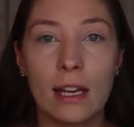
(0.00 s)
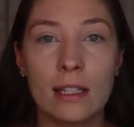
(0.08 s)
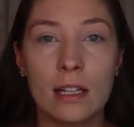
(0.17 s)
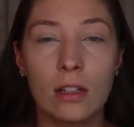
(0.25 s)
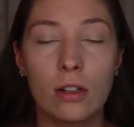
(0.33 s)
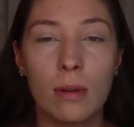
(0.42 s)

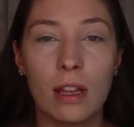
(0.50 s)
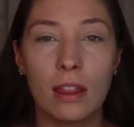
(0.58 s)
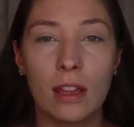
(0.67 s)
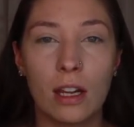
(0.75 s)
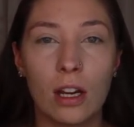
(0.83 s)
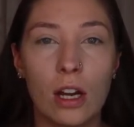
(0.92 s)
it's a little bit
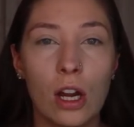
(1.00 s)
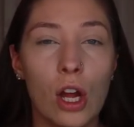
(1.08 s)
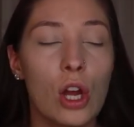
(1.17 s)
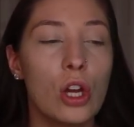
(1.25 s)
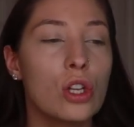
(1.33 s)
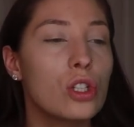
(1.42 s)
thicker,
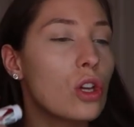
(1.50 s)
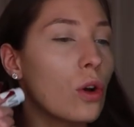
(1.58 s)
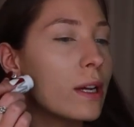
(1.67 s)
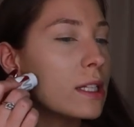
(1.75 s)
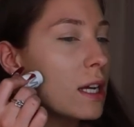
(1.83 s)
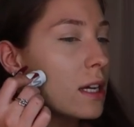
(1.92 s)
so
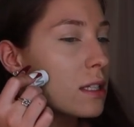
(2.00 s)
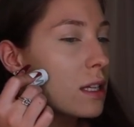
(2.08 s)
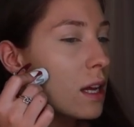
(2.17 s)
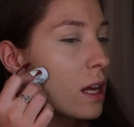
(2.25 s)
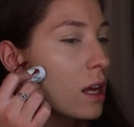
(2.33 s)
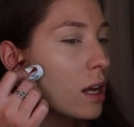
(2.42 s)
it
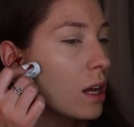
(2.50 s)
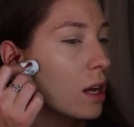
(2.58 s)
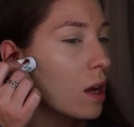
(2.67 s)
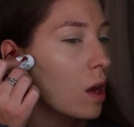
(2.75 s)
doesn't